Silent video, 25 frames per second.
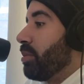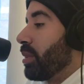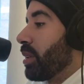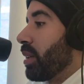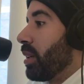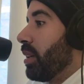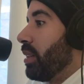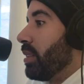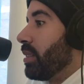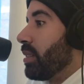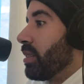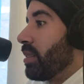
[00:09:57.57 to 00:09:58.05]

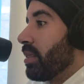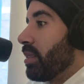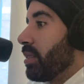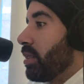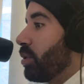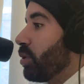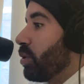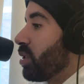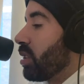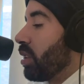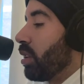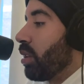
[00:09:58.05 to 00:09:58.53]
because
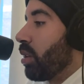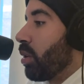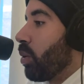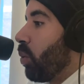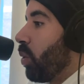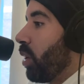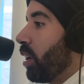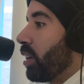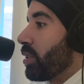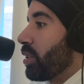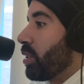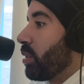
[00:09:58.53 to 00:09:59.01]
you just look
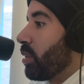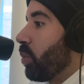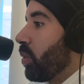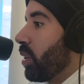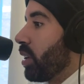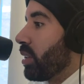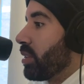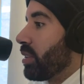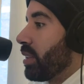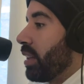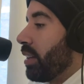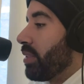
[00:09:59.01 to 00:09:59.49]
worse and
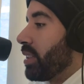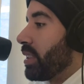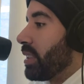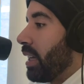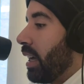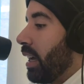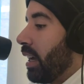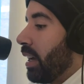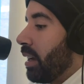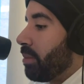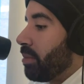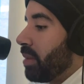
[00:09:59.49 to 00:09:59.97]
worse every
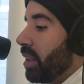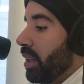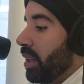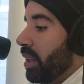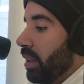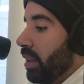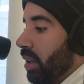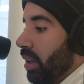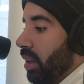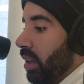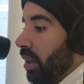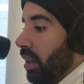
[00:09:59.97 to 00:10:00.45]
time.
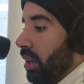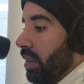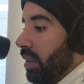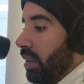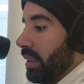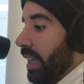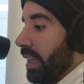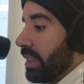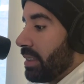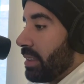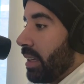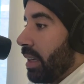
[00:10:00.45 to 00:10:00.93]

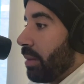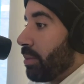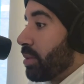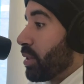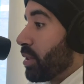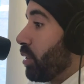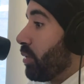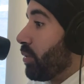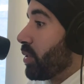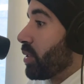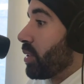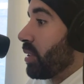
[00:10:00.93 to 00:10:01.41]
That's the
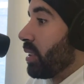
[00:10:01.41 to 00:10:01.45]
episode for